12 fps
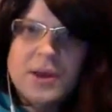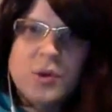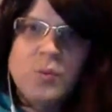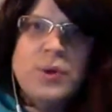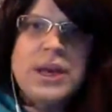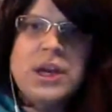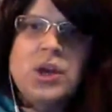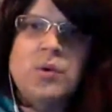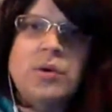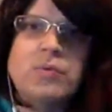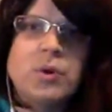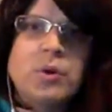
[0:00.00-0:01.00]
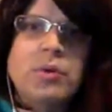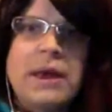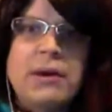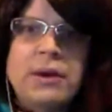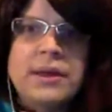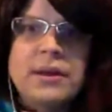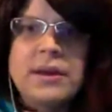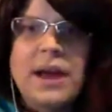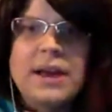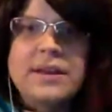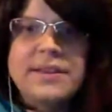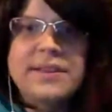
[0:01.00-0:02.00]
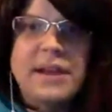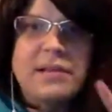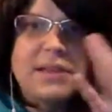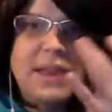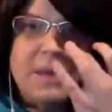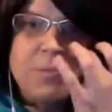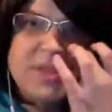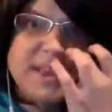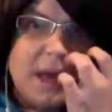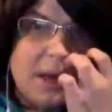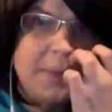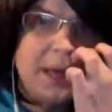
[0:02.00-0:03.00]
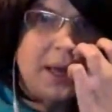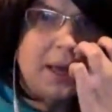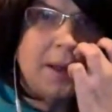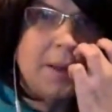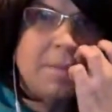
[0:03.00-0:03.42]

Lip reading: We knew a roulette kind of style game was coming.